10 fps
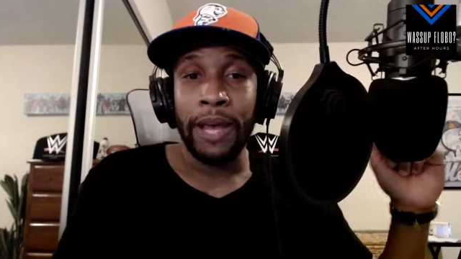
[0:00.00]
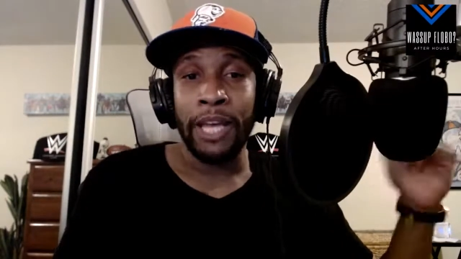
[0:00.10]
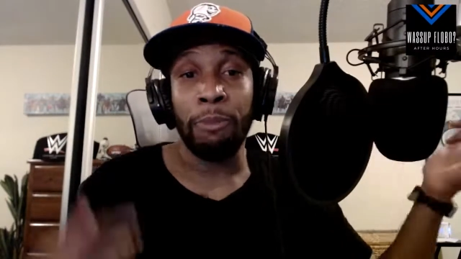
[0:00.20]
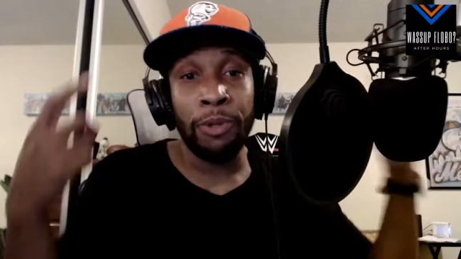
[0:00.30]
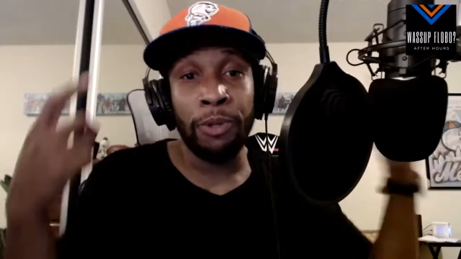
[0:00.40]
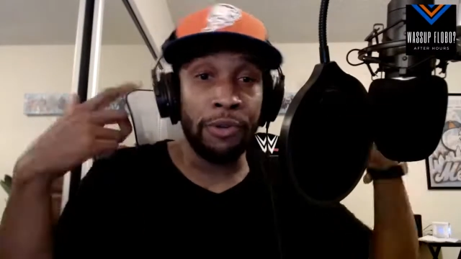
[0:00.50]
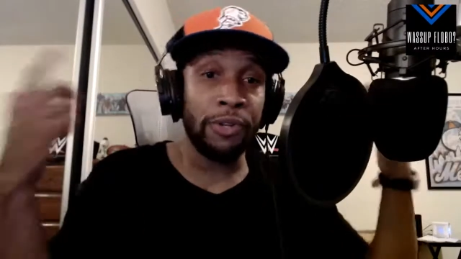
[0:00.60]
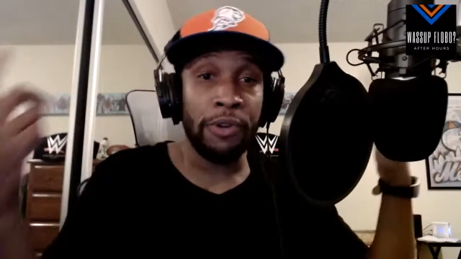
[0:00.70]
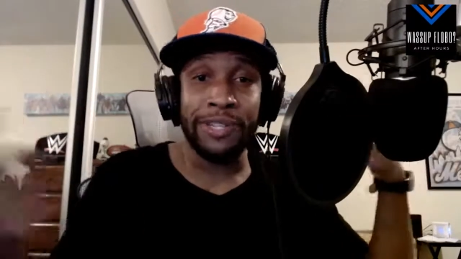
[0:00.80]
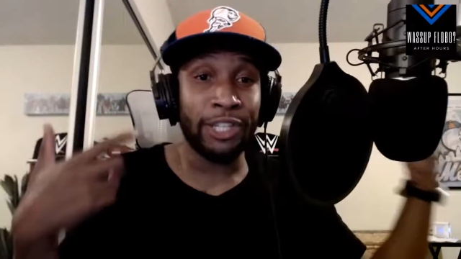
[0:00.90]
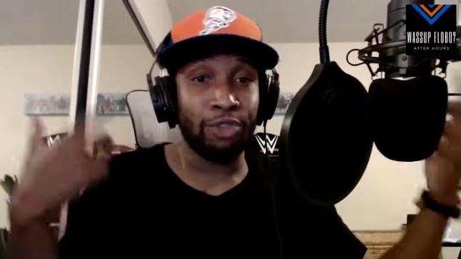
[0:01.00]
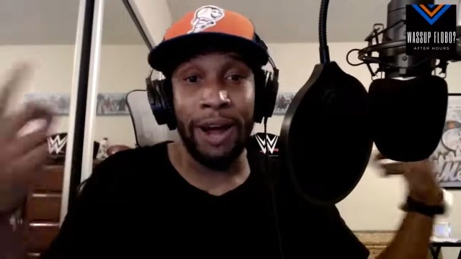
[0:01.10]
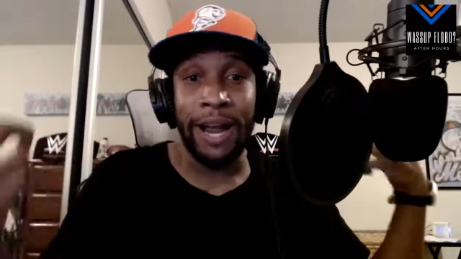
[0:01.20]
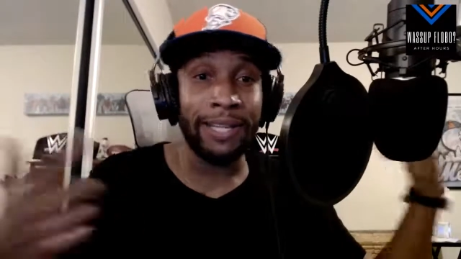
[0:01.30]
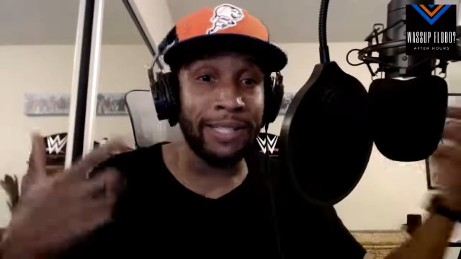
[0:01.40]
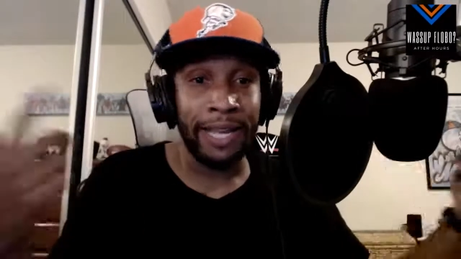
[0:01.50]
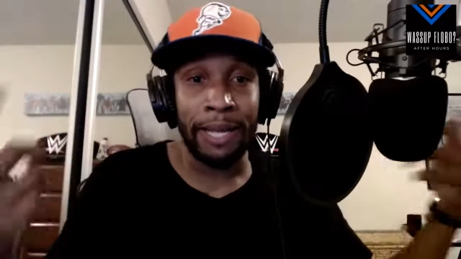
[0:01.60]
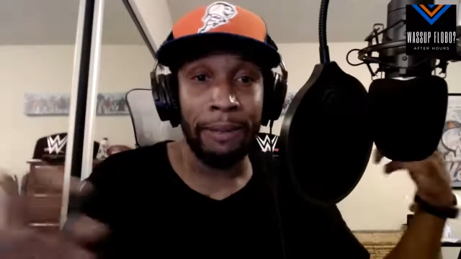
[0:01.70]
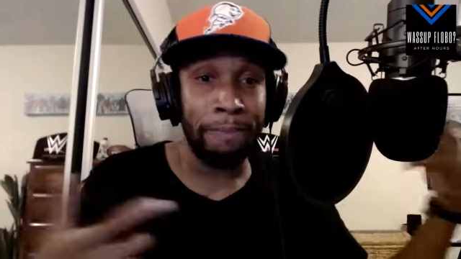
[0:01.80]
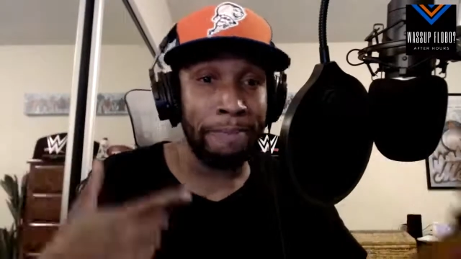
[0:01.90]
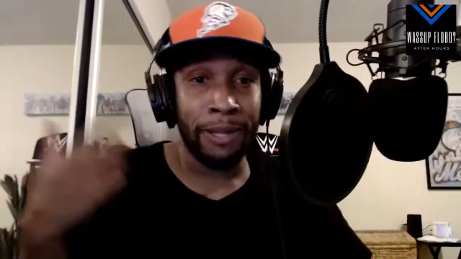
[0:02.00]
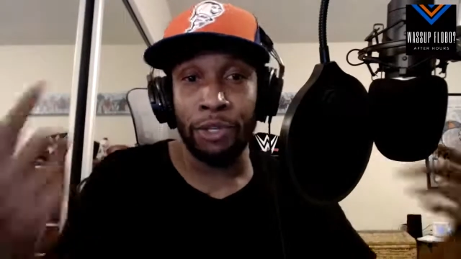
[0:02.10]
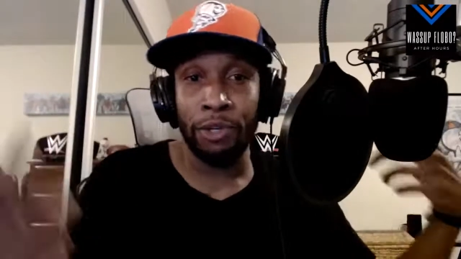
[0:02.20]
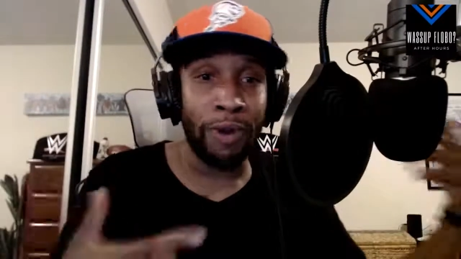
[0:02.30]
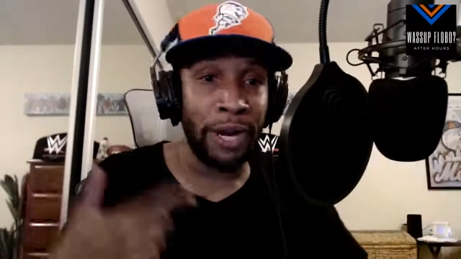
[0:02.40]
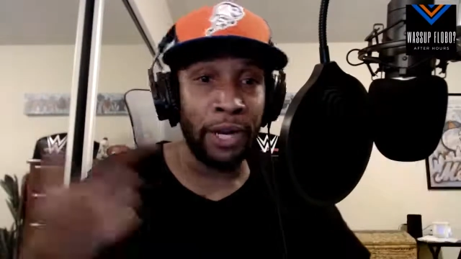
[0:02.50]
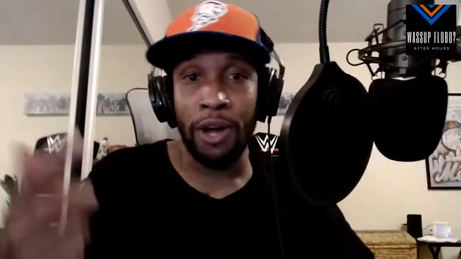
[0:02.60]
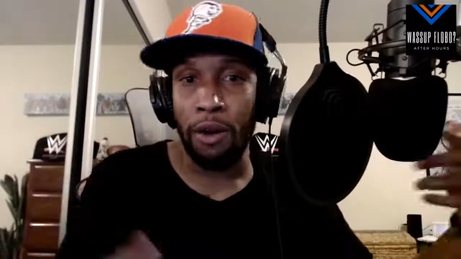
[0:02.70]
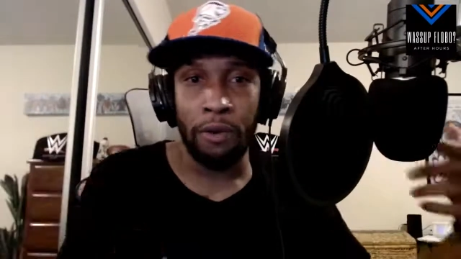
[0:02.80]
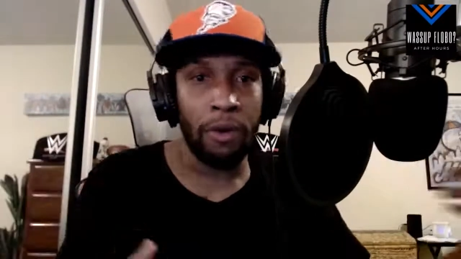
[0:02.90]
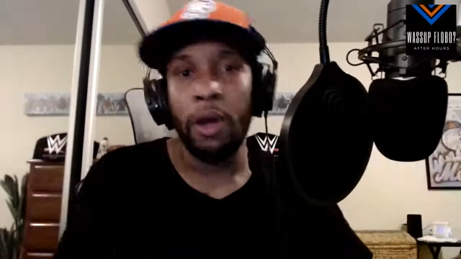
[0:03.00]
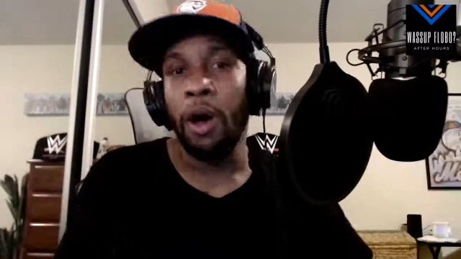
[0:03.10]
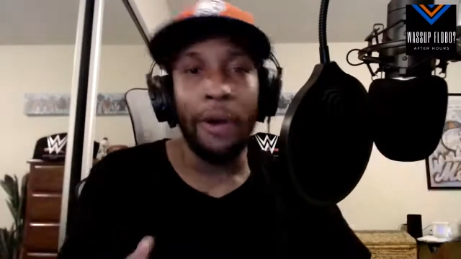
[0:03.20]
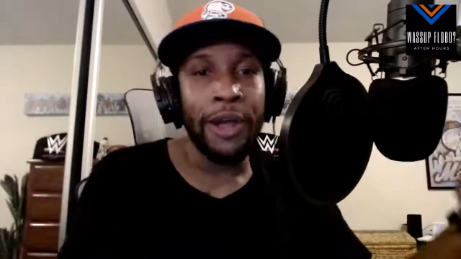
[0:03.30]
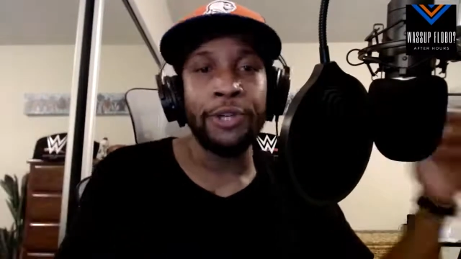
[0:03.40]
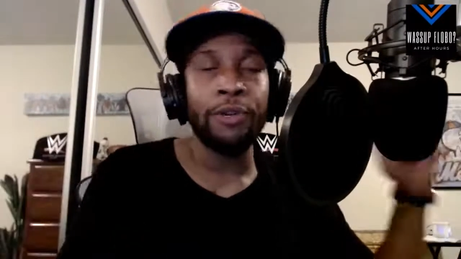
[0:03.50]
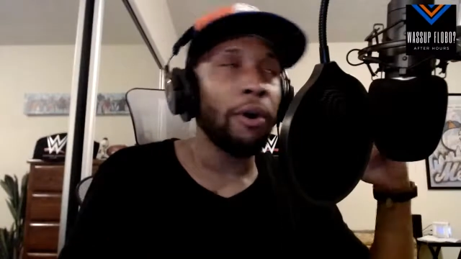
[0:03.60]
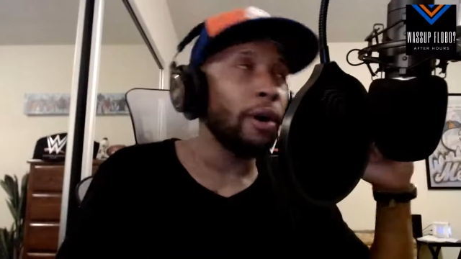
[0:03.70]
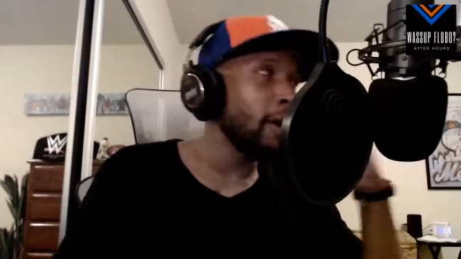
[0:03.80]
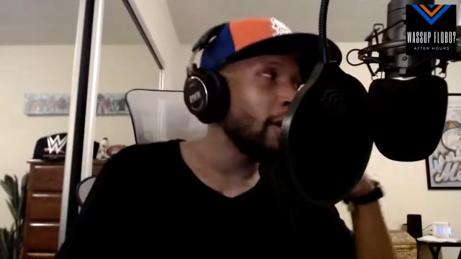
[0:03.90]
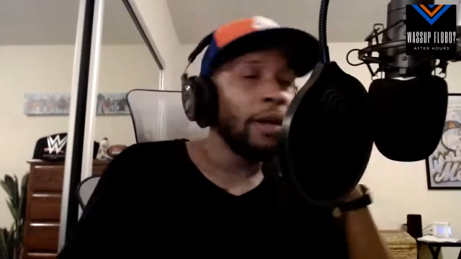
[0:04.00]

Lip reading: And the producer is like trying to like make the show ready to go. Okay, sure.